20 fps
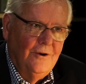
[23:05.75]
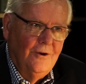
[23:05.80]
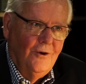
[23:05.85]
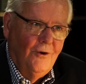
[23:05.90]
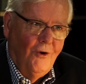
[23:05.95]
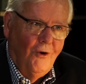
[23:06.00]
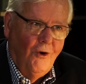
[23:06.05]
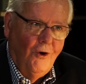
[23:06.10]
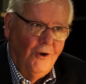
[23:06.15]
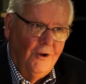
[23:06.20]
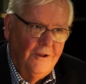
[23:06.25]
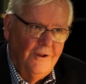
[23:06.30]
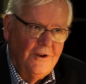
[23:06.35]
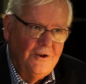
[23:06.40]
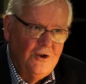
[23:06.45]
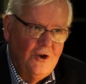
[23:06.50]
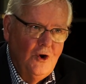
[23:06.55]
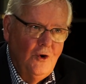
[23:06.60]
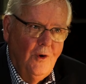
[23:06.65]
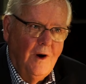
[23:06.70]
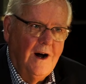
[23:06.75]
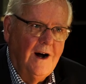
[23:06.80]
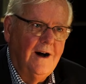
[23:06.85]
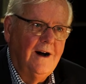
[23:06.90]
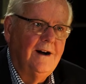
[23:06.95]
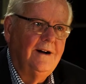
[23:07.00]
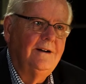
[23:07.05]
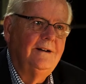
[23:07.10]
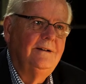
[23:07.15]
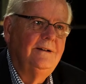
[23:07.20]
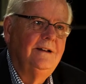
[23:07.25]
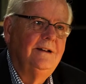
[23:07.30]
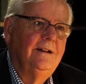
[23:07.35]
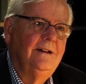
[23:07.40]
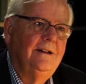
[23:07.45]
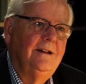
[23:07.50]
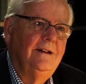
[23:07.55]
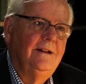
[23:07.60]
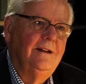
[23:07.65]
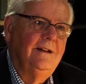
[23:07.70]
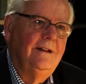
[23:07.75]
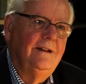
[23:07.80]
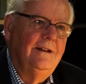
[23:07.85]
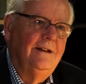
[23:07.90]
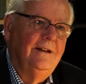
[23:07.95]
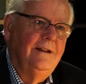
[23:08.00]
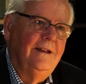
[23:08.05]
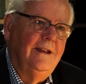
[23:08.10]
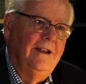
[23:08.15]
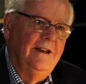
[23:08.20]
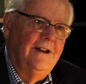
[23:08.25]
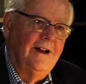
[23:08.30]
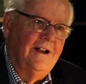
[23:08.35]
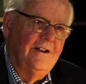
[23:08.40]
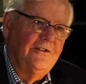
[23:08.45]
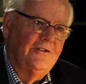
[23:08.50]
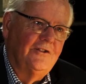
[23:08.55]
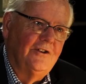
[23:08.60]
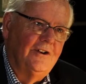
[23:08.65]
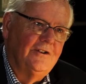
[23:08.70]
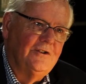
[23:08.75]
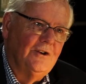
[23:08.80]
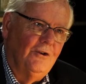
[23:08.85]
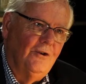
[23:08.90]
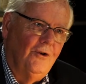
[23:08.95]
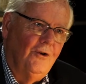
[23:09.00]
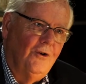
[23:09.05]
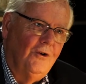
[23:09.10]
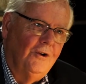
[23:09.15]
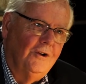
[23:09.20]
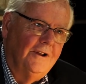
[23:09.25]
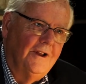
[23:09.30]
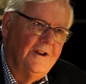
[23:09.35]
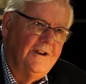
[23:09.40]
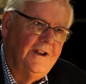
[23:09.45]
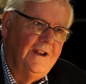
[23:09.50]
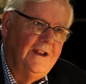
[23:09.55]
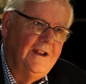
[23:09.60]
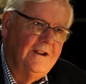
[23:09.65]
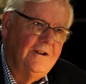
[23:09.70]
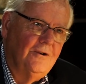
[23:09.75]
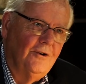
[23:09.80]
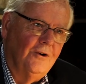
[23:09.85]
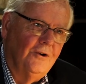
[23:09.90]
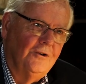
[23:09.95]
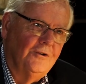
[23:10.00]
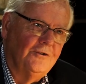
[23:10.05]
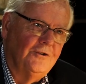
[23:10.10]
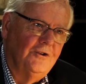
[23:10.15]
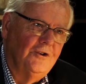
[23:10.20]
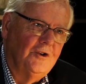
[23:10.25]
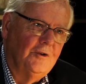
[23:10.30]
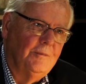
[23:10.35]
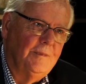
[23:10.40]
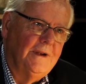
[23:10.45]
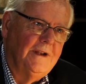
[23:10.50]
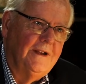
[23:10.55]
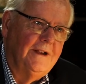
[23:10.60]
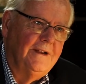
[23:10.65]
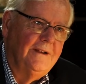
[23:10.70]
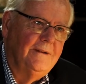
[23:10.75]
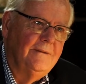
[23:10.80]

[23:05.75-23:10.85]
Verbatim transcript: All that you are in answer to all that he calls you to be.